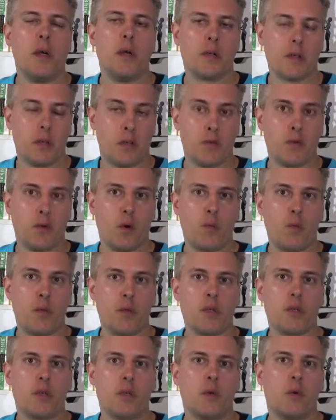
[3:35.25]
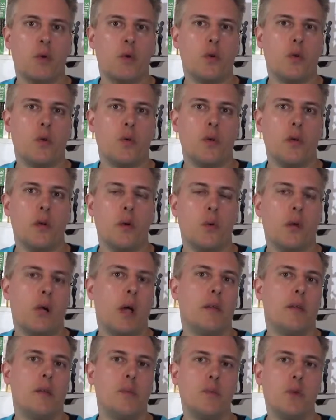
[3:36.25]
Transformers, or, or, or
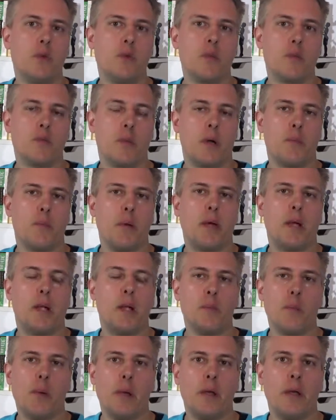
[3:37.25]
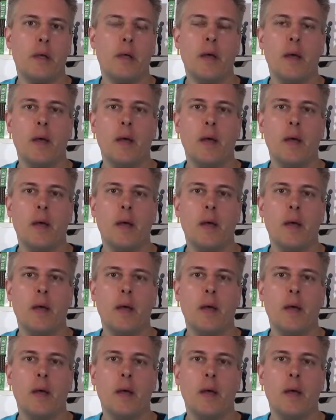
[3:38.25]
other movies by Michael Bay,